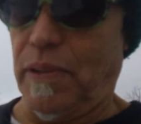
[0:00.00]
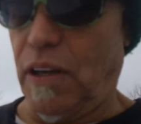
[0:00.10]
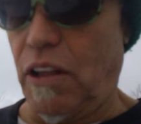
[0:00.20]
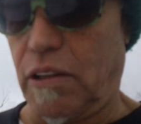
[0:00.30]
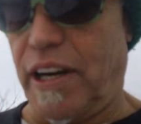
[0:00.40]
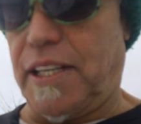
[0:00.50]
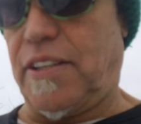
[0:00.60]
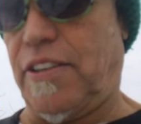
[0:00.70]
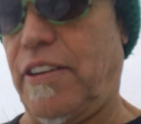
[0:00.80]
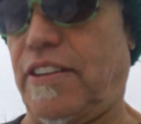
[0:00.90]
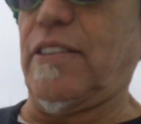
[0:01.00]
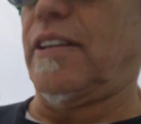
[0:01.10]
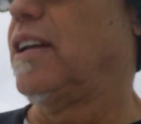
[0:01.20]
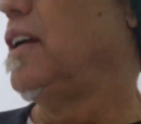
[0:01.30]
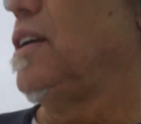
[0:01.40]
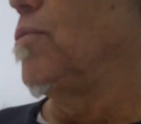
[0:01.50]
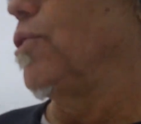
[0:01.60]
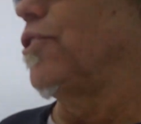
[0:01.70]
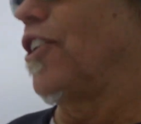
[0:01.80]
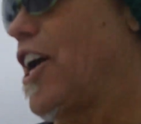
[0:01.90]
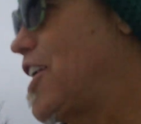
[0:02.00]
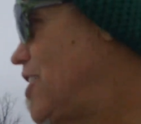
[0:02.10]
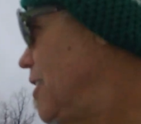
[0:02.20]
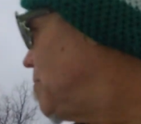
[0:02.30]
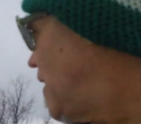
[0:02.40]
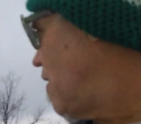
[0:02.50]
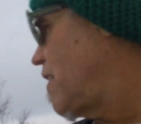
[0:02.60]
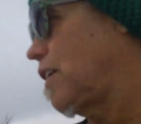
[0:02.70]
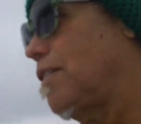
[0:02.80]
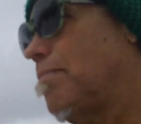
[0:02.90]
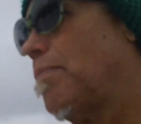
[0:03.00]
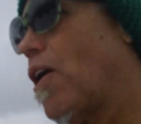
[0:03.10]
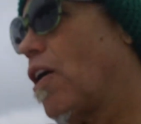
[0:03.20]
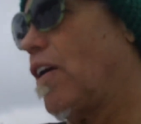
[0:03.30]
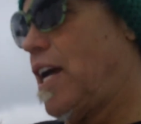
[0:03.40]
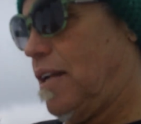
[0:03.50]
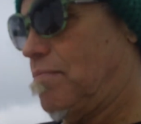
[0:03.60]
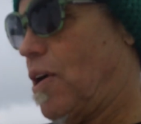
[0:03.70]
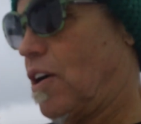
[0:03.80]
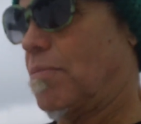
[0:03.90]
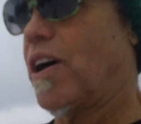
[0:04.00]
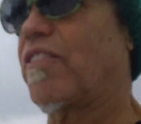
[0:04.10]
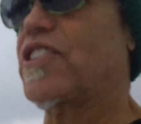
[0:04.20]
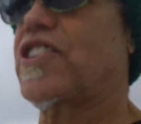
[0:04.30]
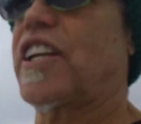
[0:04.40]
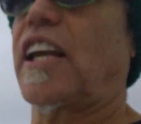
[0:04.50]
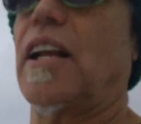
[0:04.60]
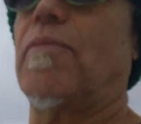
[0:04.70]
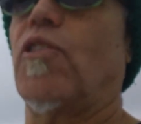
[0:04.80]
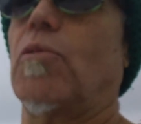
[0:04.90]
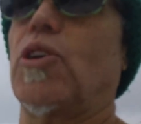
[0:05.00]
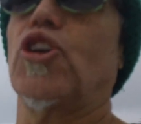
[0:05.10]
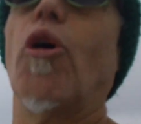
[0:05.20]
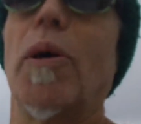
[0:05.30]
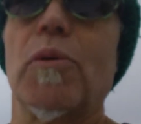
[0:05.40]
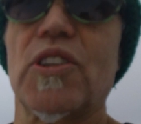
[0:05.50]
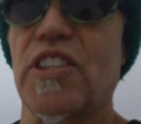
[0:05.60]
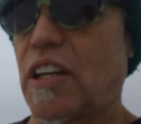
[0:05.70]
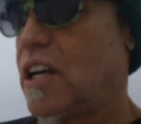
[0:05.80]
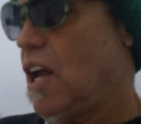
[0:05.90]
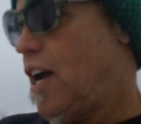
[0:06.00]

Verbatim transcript: All the greatest attorneys in the world are lining up now. Thank you, Paul and Bonner Bonner, for sticking up for him when nobody would stick up.